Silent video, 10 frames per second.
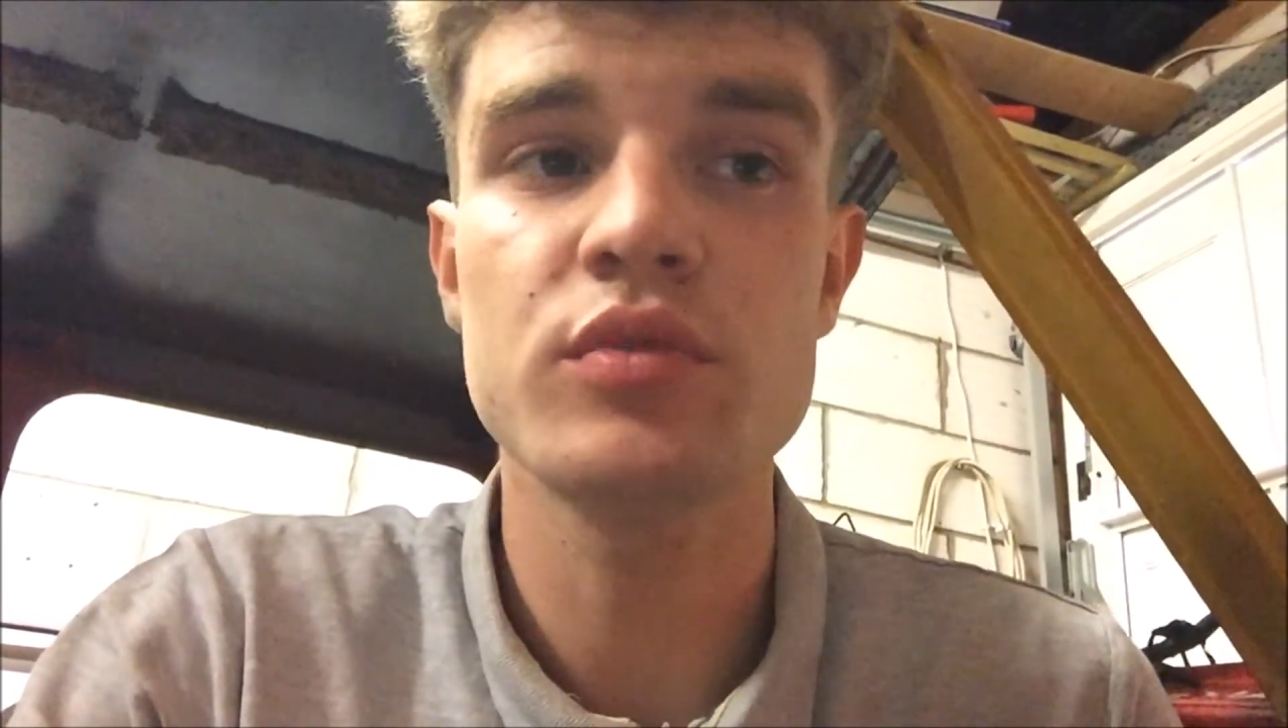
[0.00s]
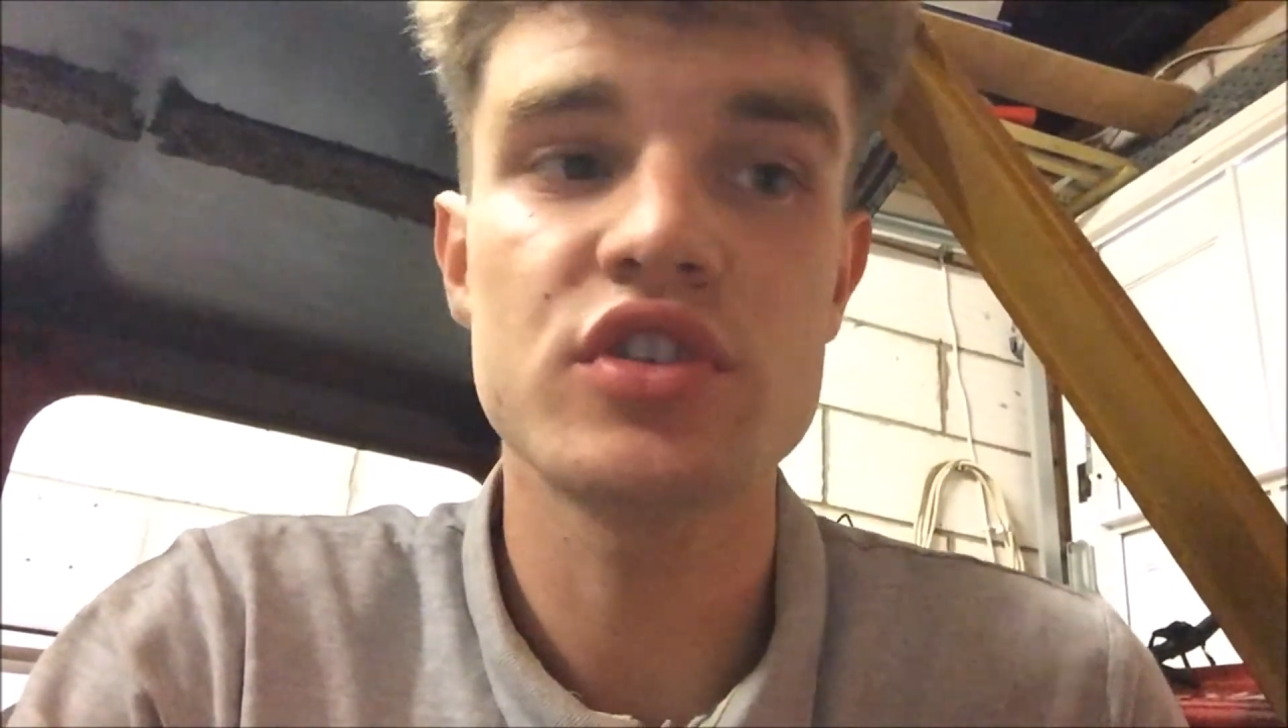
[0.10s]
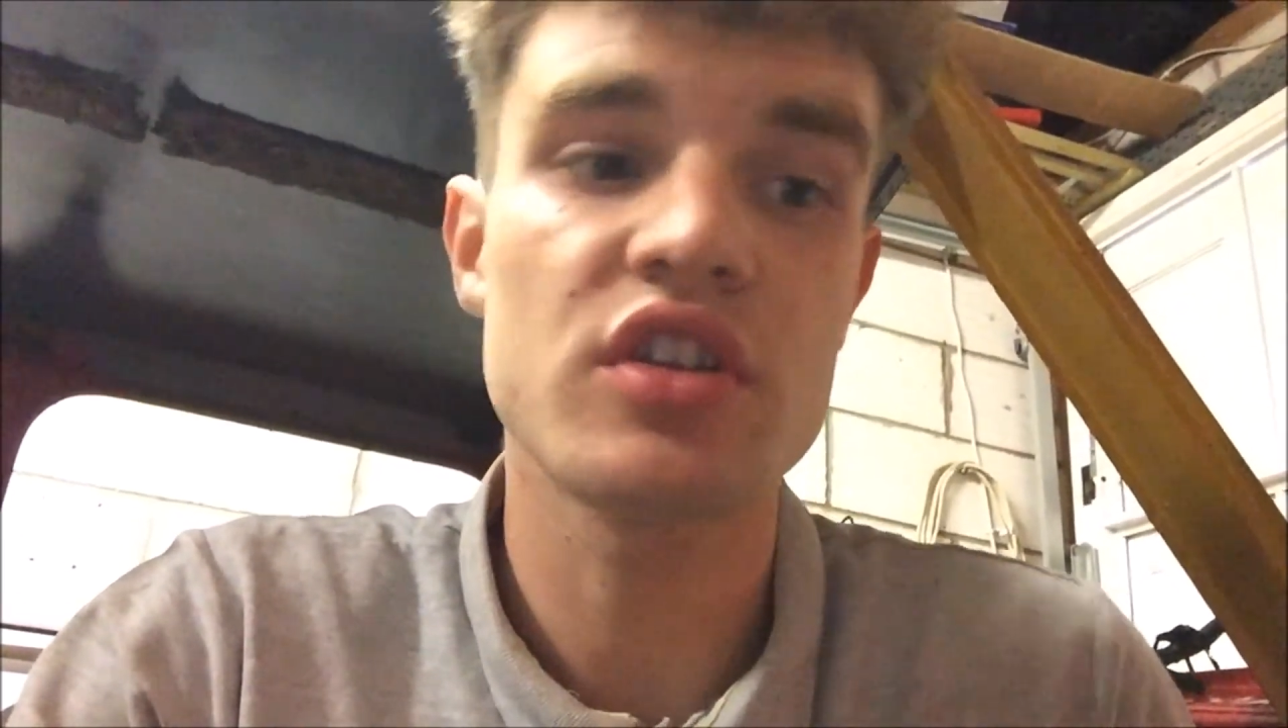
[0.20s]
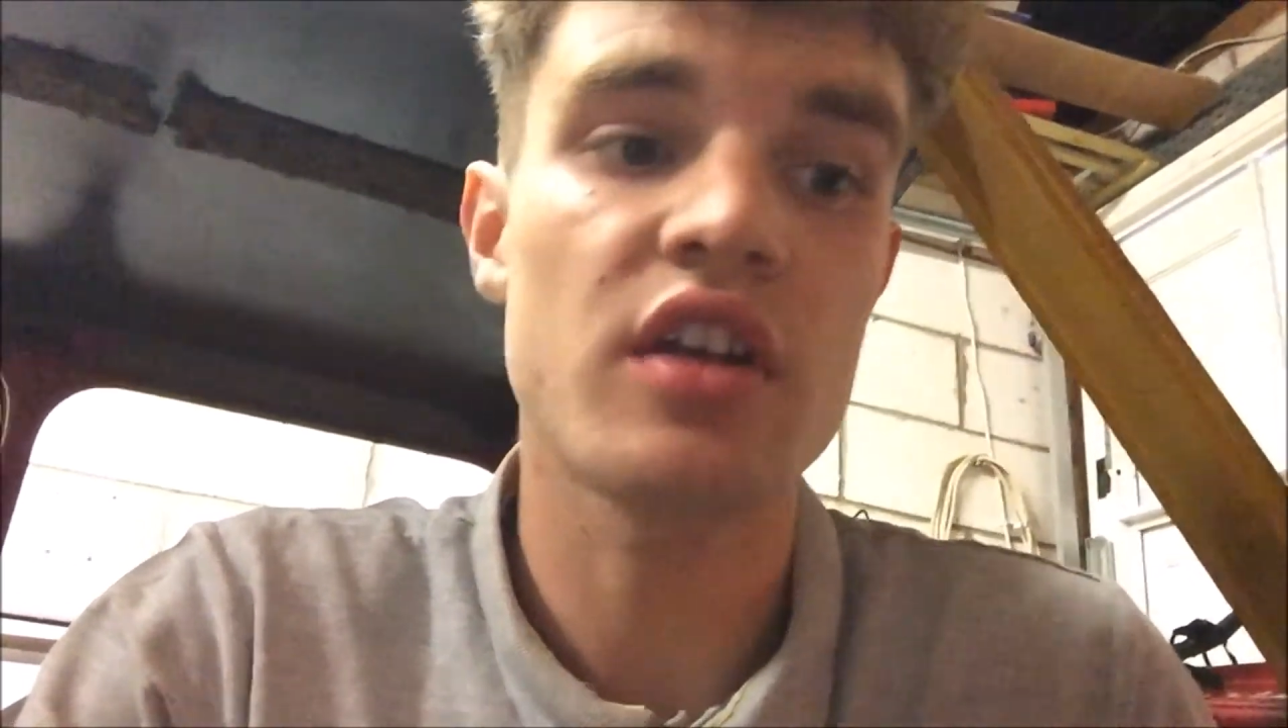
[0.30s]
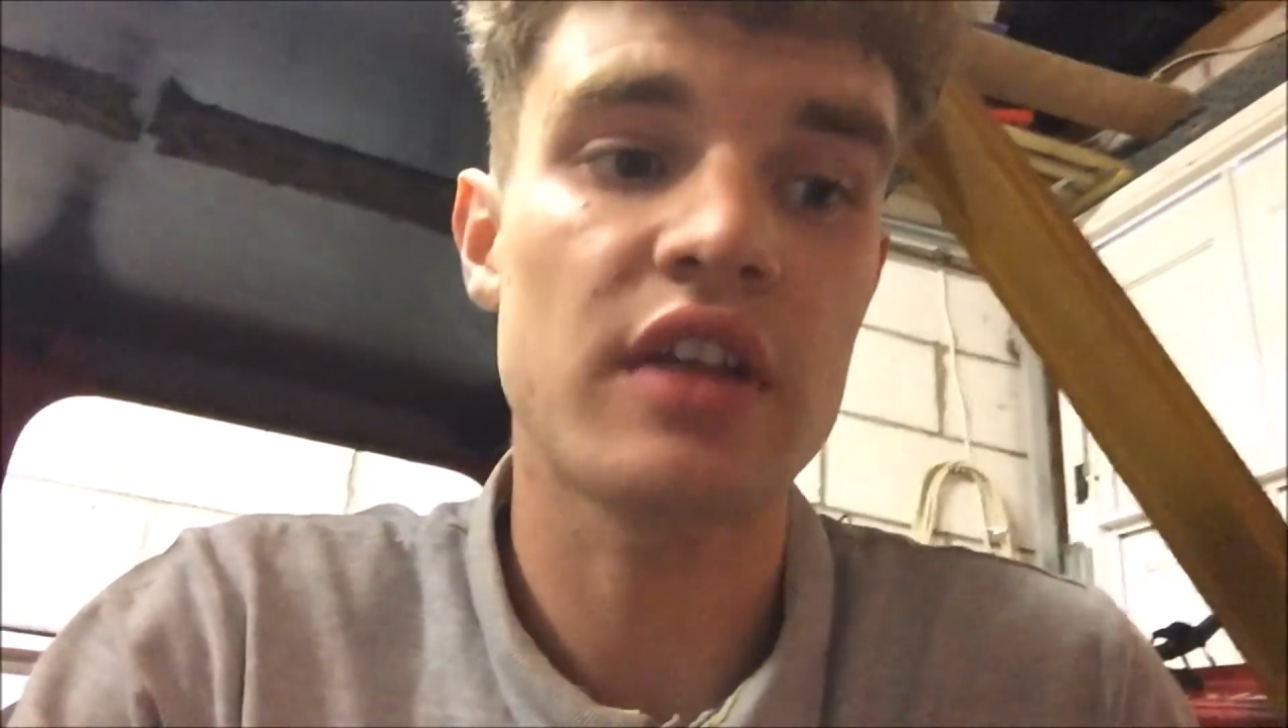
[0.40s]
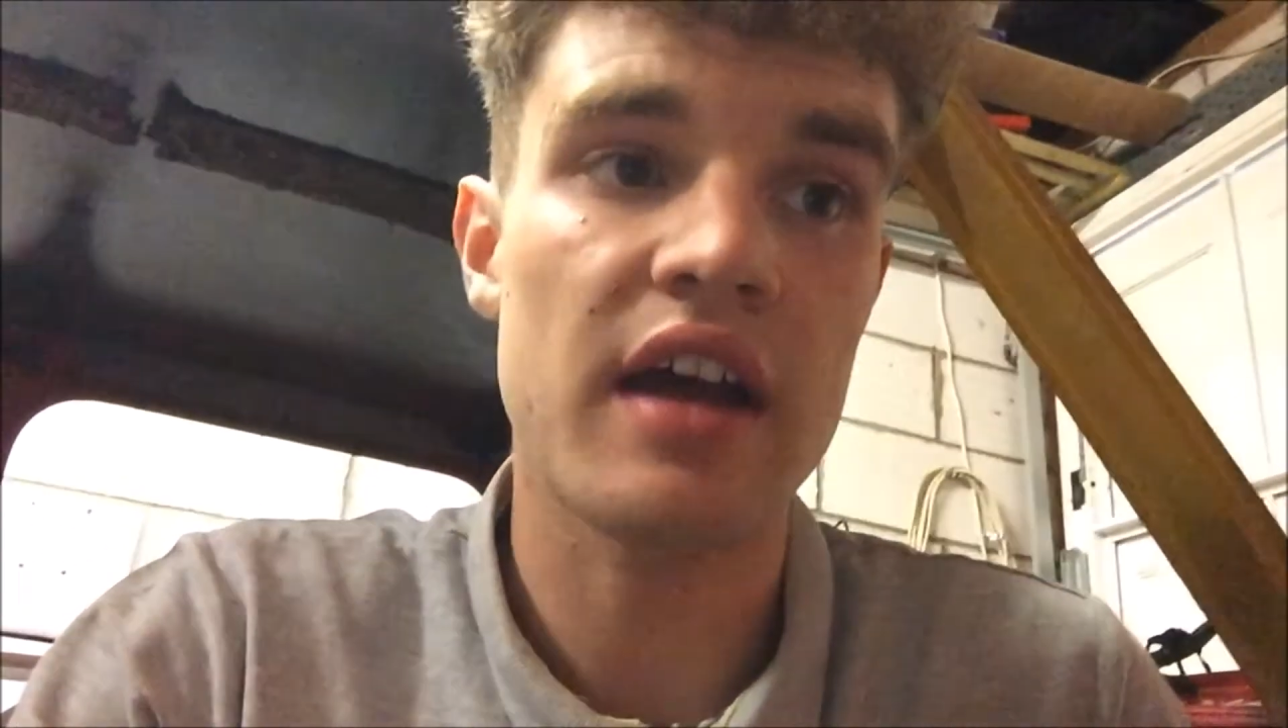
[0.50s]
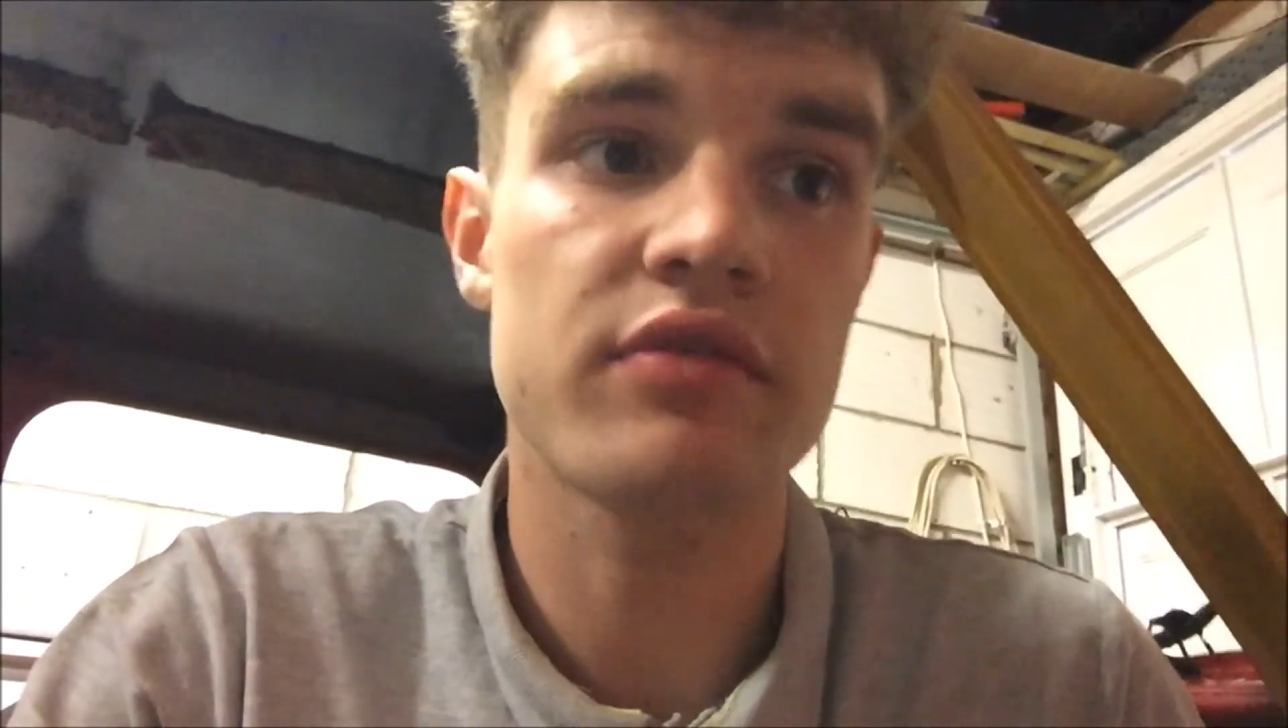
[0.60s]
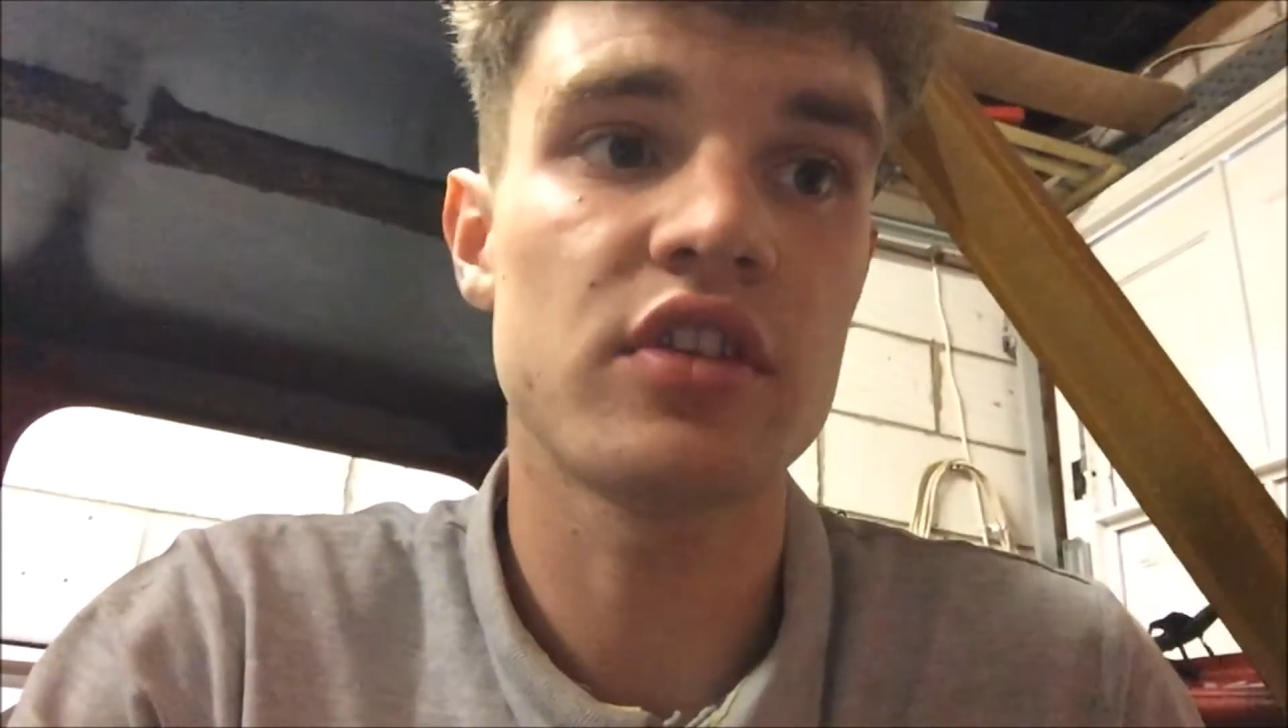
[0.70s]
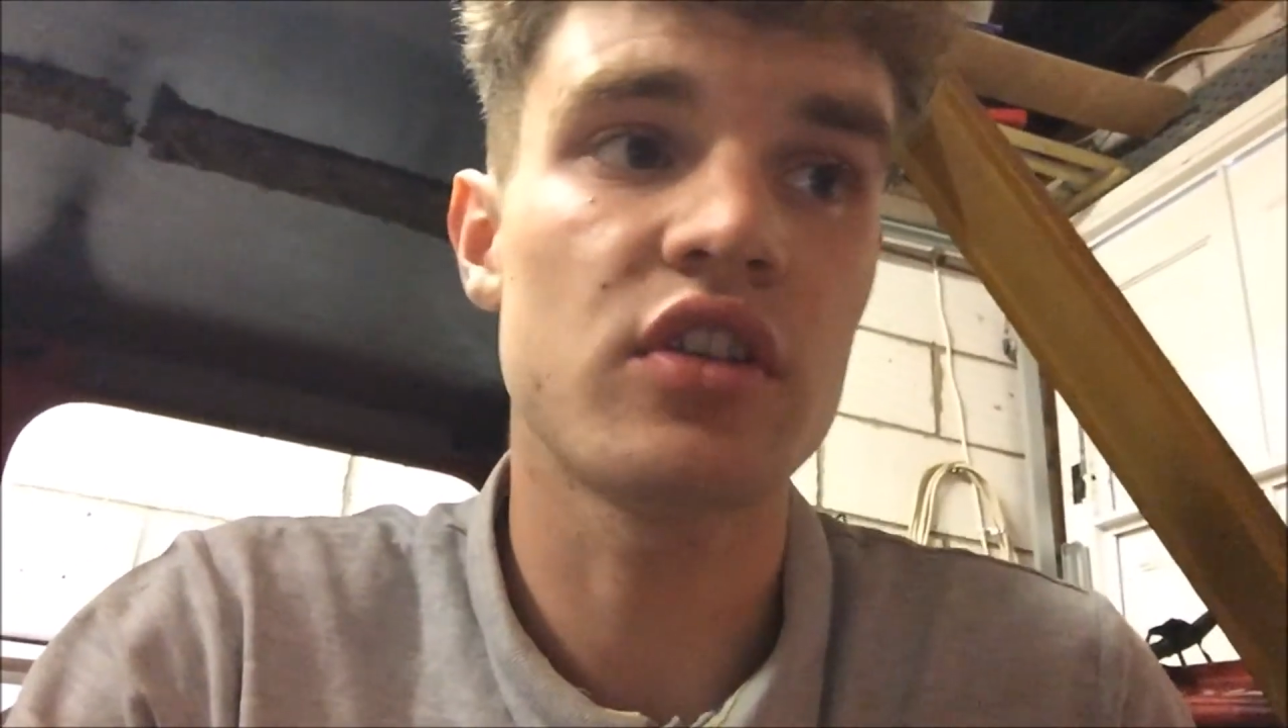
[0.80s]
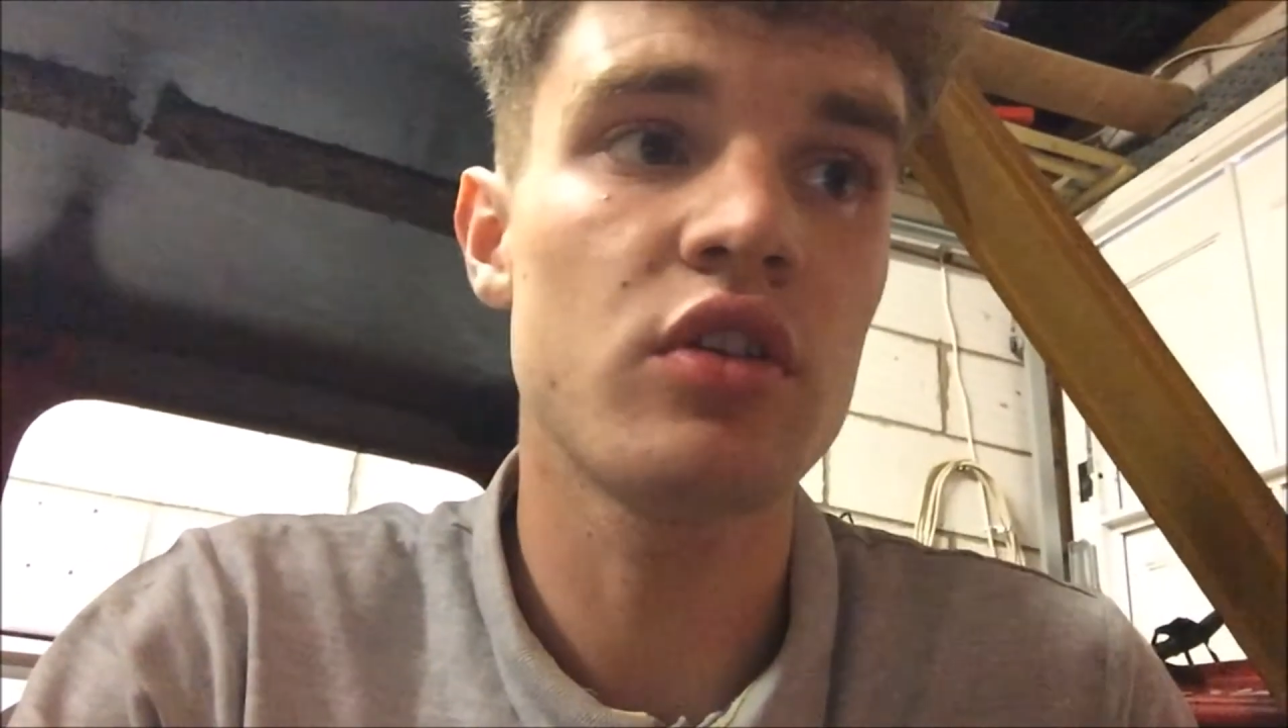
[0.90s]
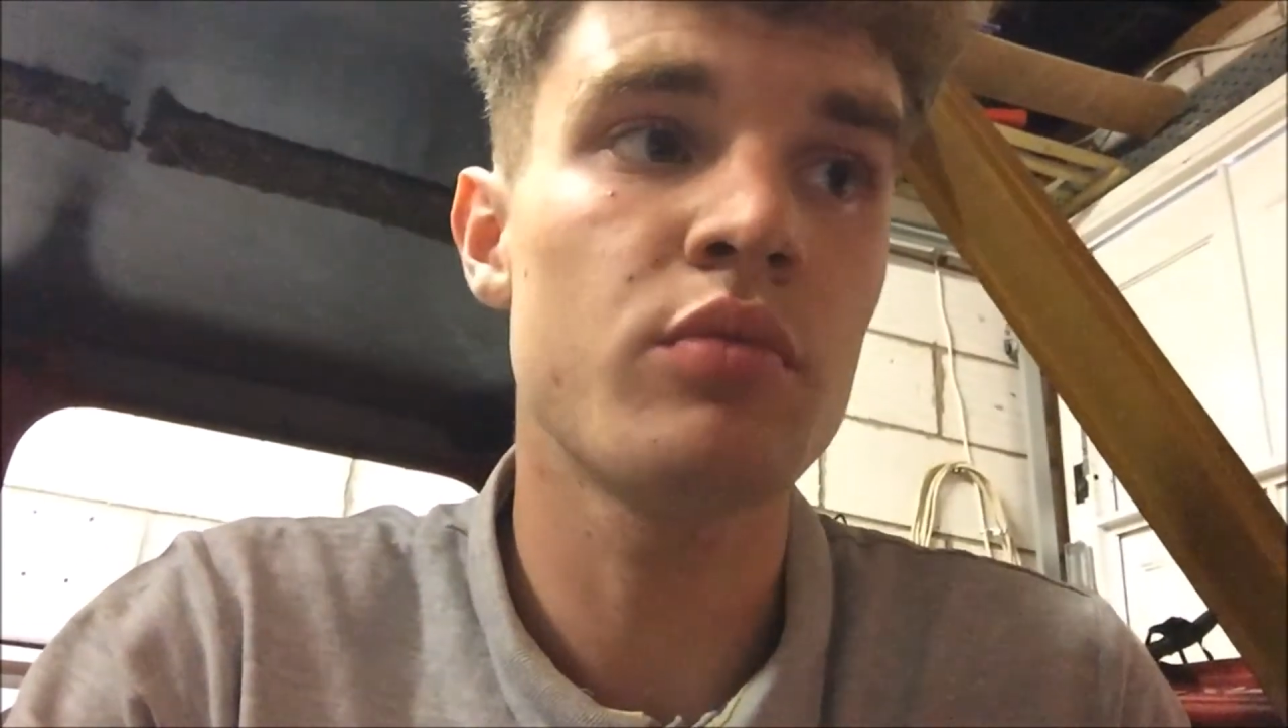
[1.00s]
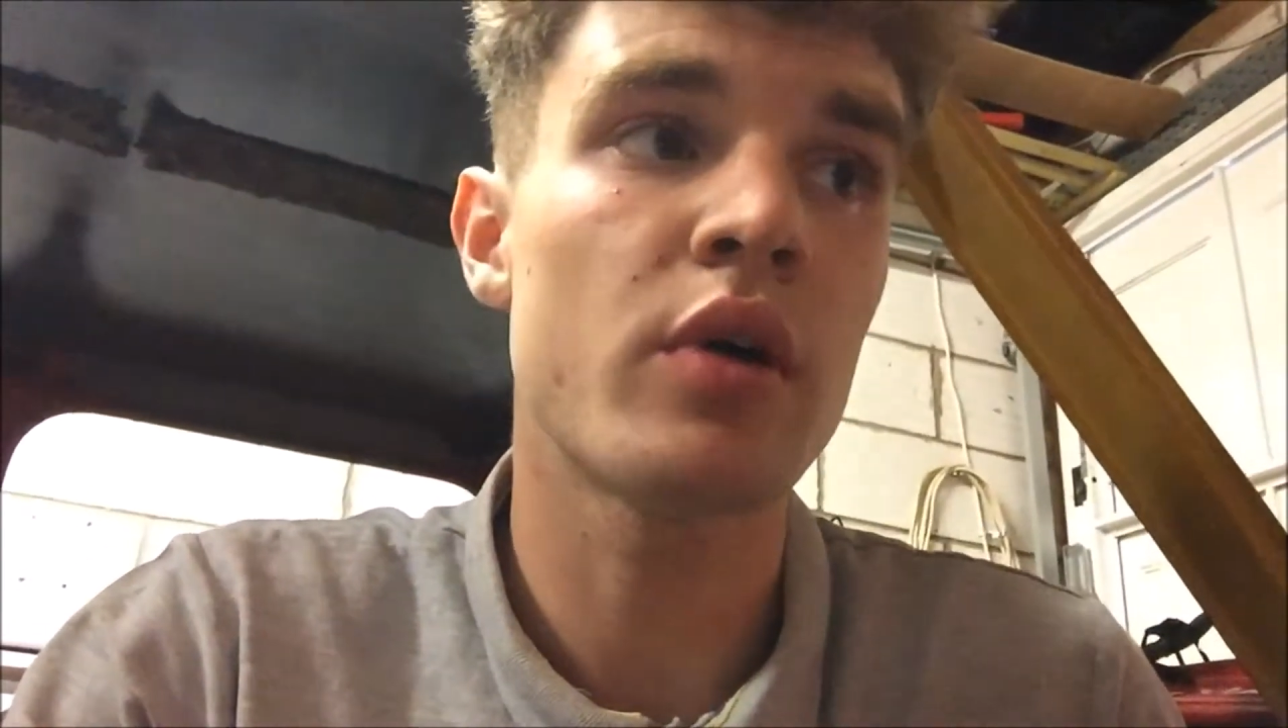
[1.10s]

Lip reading: which you don't have to do,